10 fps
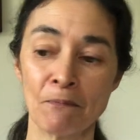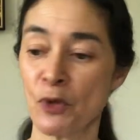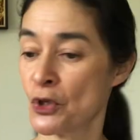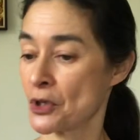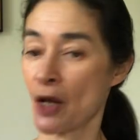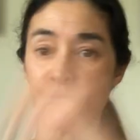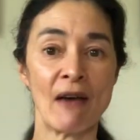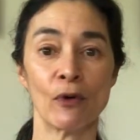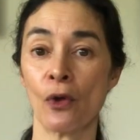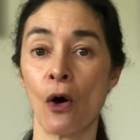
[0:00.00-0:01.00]
You just
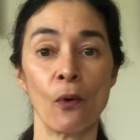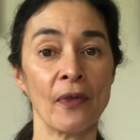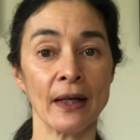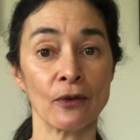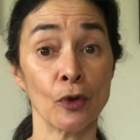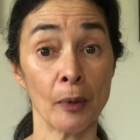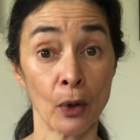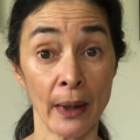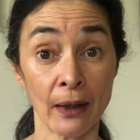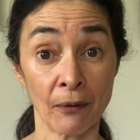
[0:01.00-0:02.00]
unravel the whole thing super
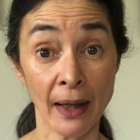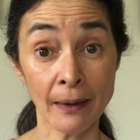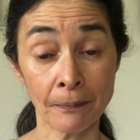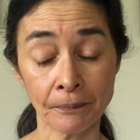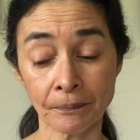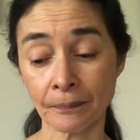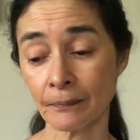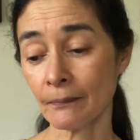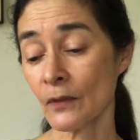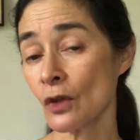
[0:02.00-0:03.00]
quick, right?
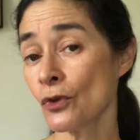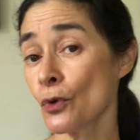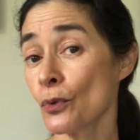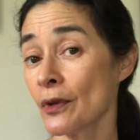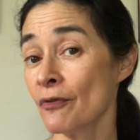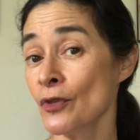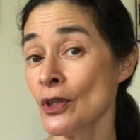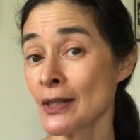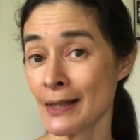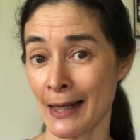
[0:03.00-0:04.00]
So the
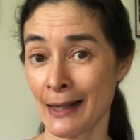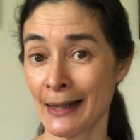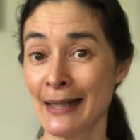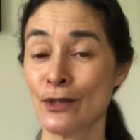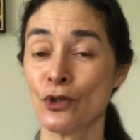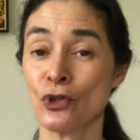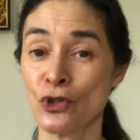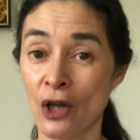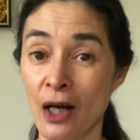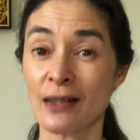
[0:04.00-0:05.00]
first thing is to
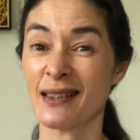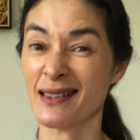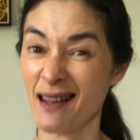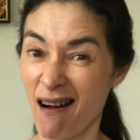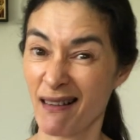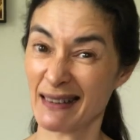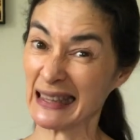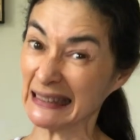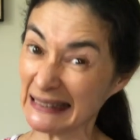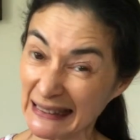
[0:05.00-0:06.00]
just start to
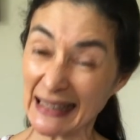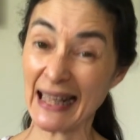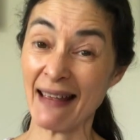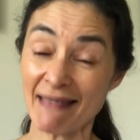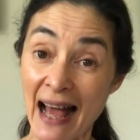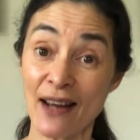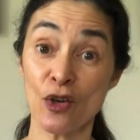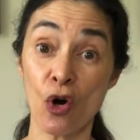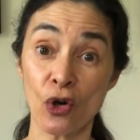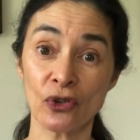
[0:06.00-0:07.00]
get that
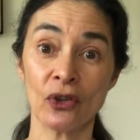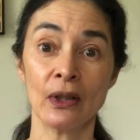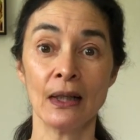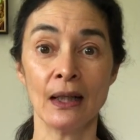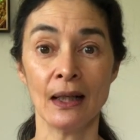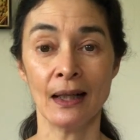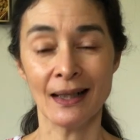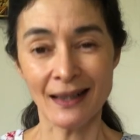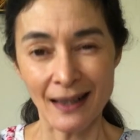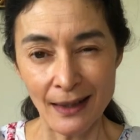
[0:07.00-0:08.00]
knot
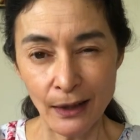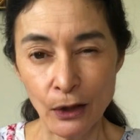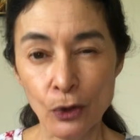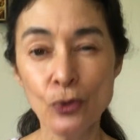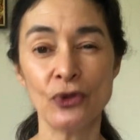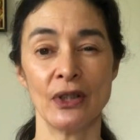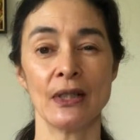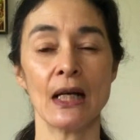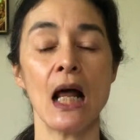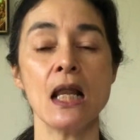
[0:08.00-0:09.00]

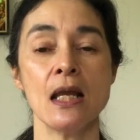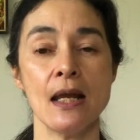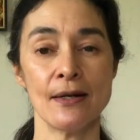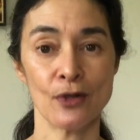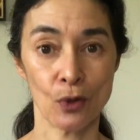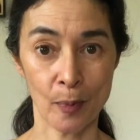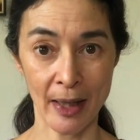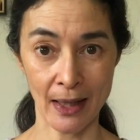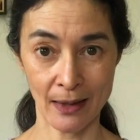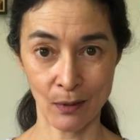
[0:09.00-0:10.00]
loosened a little
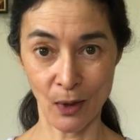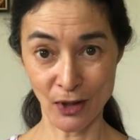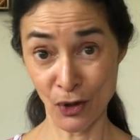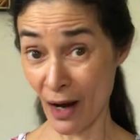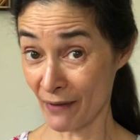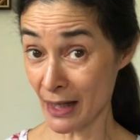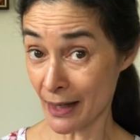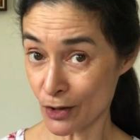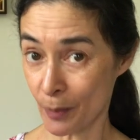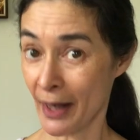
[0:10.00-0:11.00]
bit. Once you have a
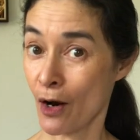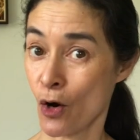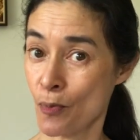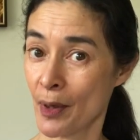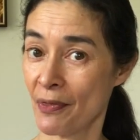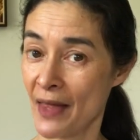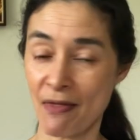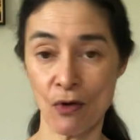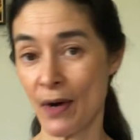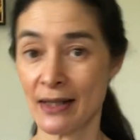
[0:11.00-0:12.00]
little bit open, then
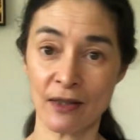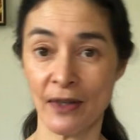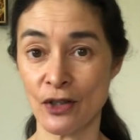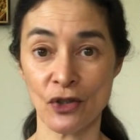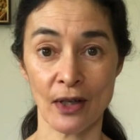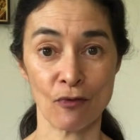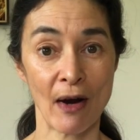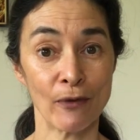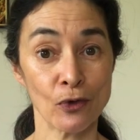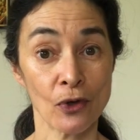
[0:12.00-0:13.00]
the rest of it just
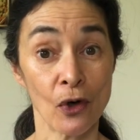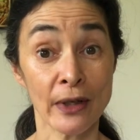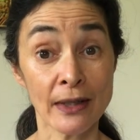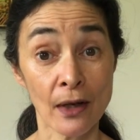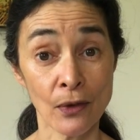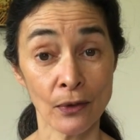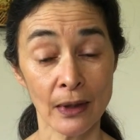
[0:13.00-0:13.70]
unravels on its own.